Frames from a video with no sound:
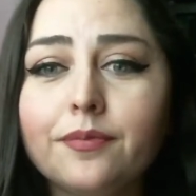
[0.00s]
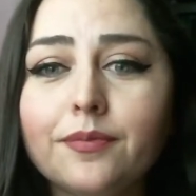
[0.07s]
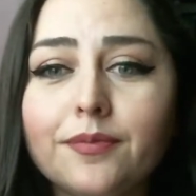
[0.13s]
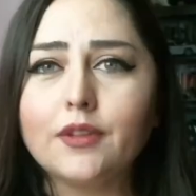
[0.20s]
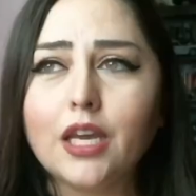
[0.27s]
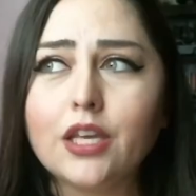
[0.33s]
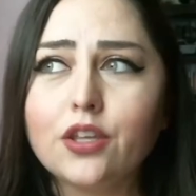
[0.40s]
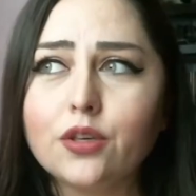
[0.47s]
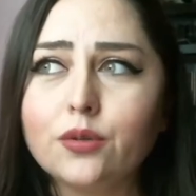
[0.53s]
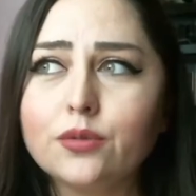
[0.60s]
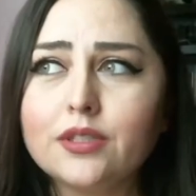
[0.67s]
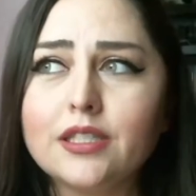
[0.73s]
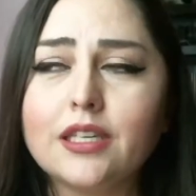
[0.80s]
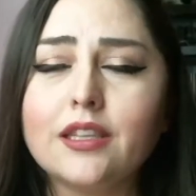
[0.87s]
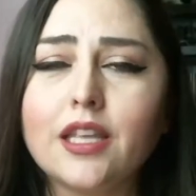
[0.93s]
And you
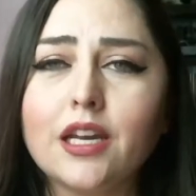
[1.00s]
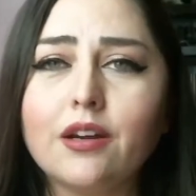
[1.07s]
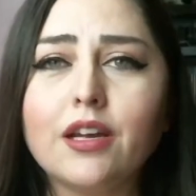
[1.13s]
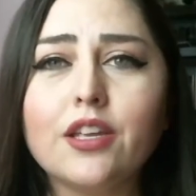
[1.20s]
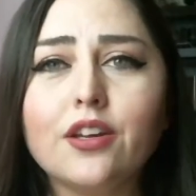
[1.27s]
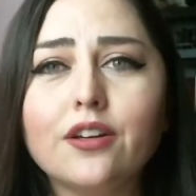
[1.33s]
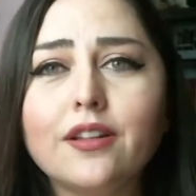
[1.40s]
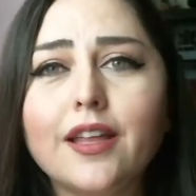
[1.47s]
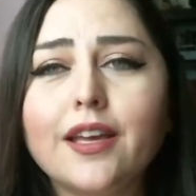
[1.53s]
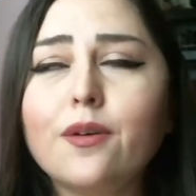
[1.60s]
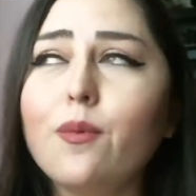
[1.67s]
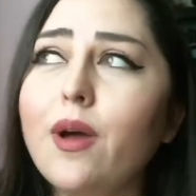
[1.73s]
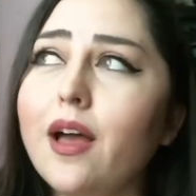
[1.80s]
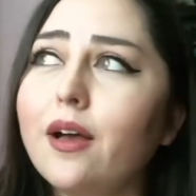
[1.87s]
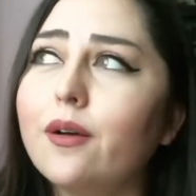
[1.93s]
sit there and you're like,
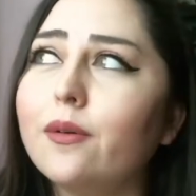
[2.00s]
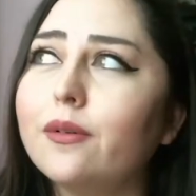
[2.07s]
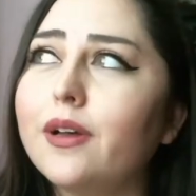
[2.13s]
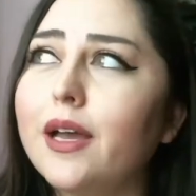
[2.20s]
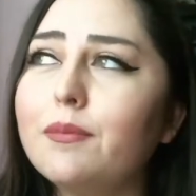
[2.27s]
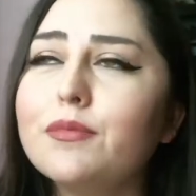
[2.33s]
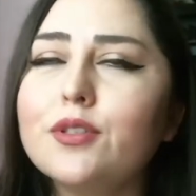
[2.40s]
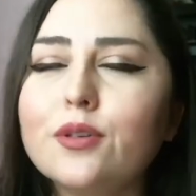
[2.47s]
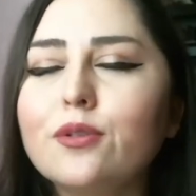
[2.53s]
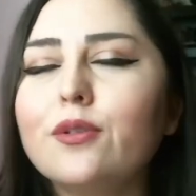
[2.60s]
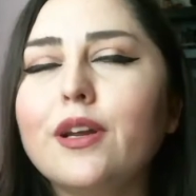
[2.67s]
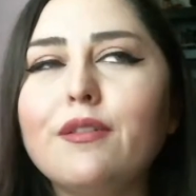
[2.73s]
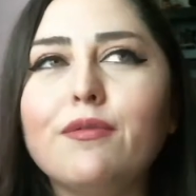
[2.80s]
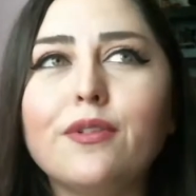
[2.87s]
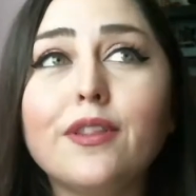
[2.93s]
wow, I'm so
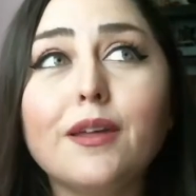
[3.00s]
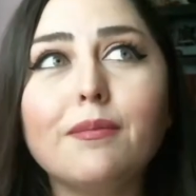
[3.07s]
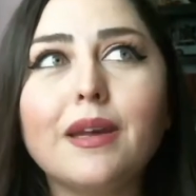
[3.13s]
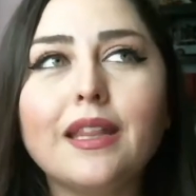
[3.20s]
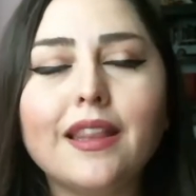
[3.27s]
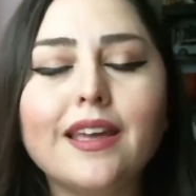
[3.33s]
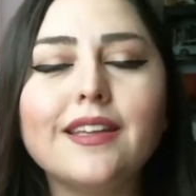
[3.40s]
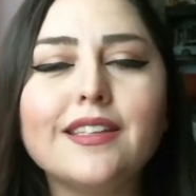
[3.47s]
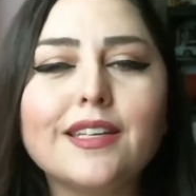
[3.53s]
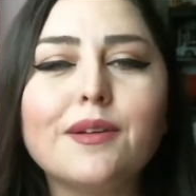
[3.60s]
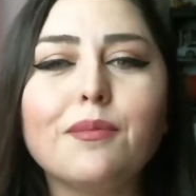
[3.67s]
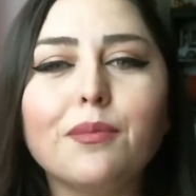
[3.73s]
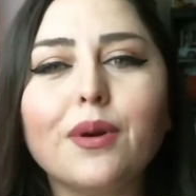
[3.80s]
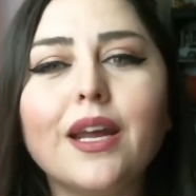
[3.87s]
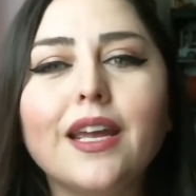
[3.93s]
grateful that my leg
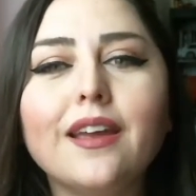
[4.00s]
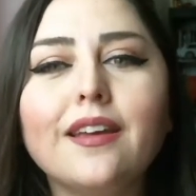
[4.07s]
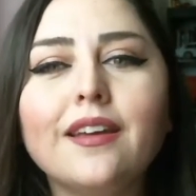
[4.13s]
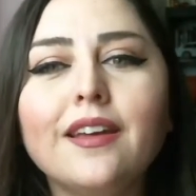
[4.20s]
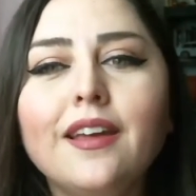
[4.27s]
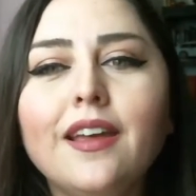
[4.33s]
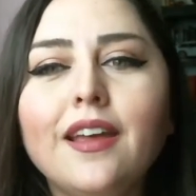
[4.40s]
didn't break.